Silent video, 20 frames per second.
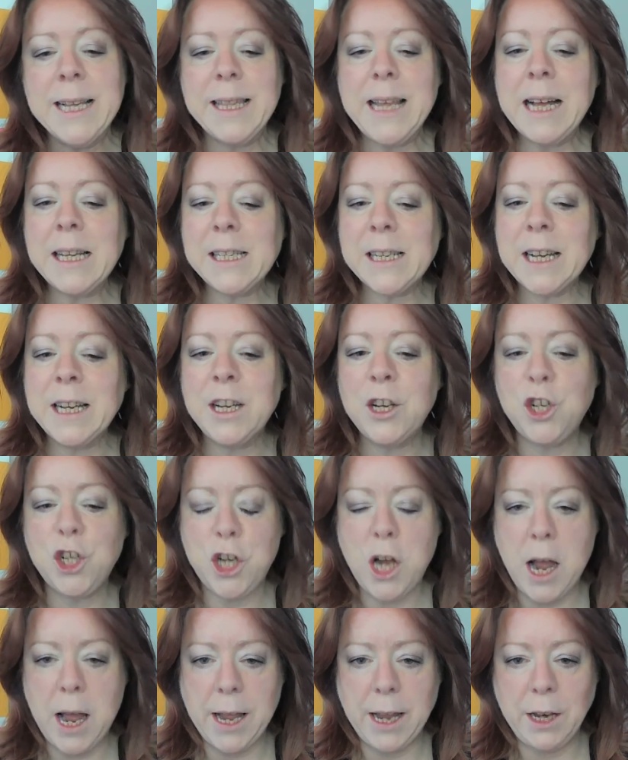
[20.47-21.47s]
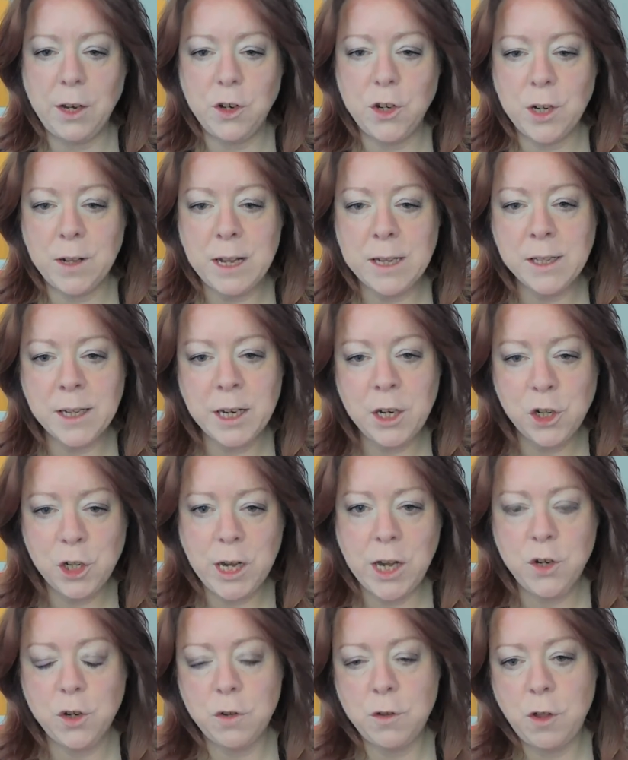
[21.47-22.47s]
That's going to change, and that's going to
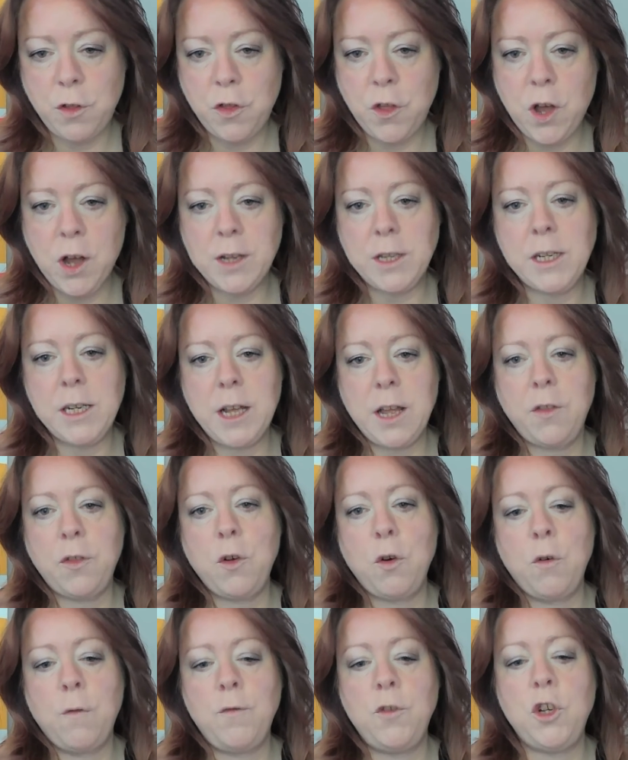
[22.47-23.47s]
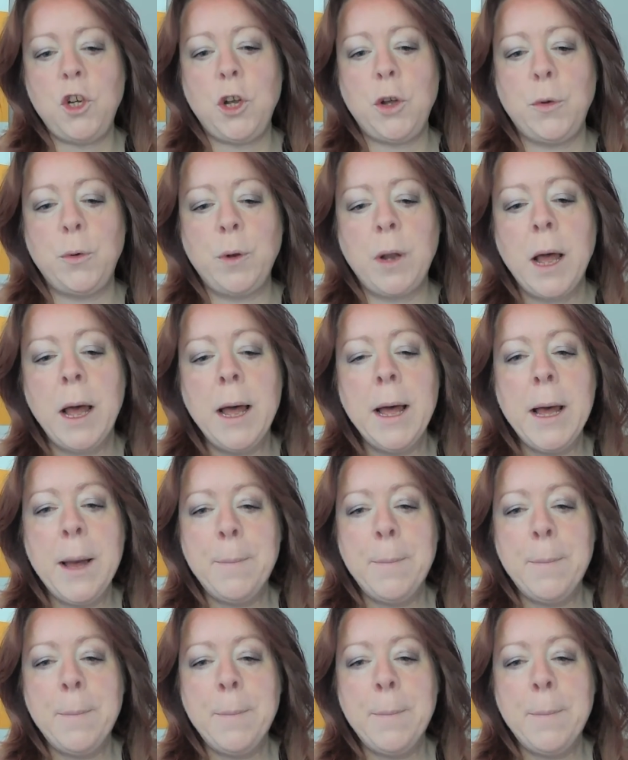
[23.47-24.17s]
change on the 30th of June.